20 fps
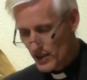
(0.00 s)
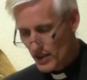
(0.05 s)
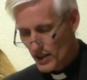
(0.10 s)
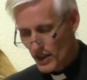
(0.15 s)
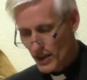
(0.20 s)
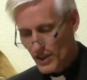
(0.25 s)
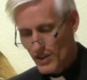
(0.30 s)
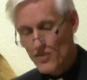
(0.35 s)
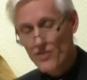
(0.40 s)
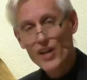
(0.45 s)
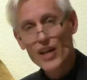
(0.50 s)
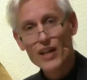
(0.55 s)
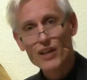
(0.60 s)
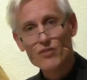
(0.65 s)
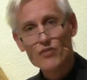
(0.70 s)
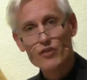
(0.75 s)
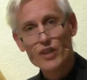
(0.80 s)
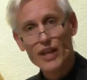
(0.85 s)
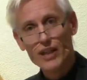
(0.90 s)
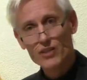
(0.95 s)
In
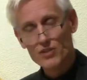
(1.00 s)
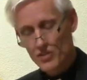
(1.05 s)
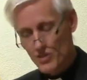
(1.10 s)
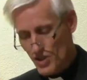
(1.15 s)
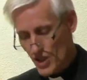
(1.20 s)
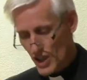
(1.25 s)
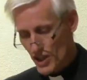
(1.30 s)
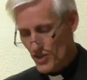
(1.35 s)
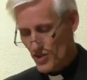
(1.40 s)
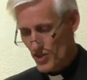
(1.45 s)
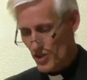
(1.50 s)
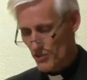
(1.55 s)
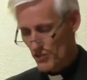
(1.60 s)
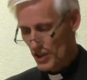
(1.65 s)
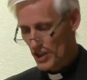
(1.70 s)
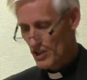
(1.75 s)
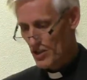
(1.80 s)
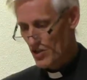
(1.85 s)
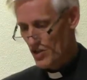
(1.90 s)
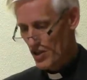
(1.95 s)
that final
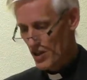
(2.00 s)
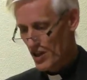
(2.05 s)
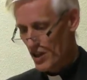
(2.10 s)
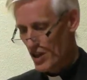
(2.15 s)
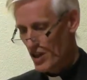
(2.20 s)
testament,